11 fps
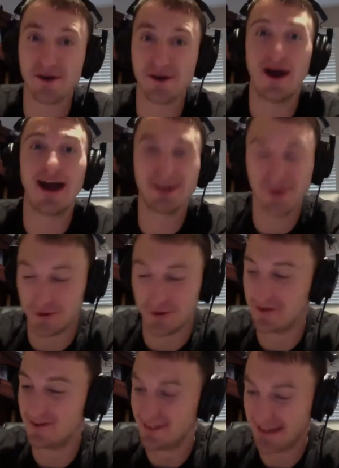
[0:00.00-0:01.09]
know, I know.
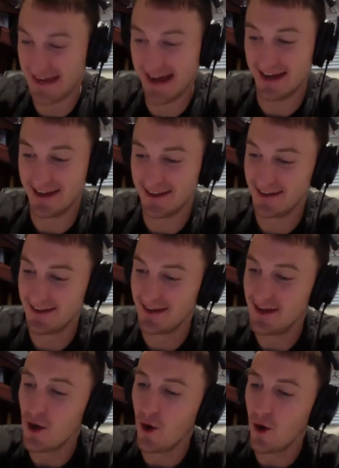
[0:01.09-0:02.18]
Yeah.
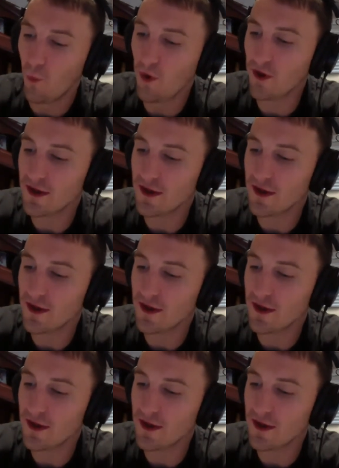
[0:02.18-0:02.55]
Well,